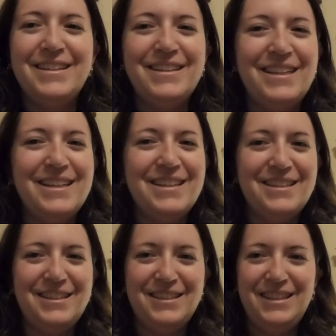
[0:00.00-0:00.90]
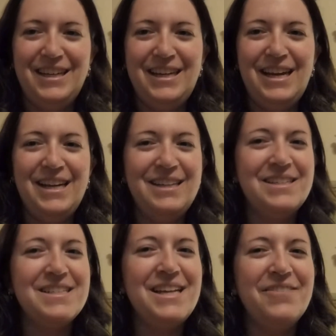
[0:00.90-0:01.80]
like, he
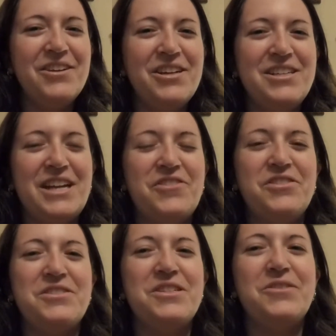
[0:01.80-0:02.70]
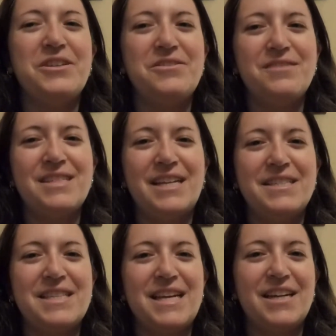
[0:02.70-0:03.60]
doesn't have good intentions. You can
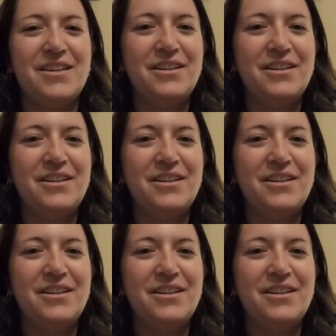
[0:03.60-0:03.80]
sense that.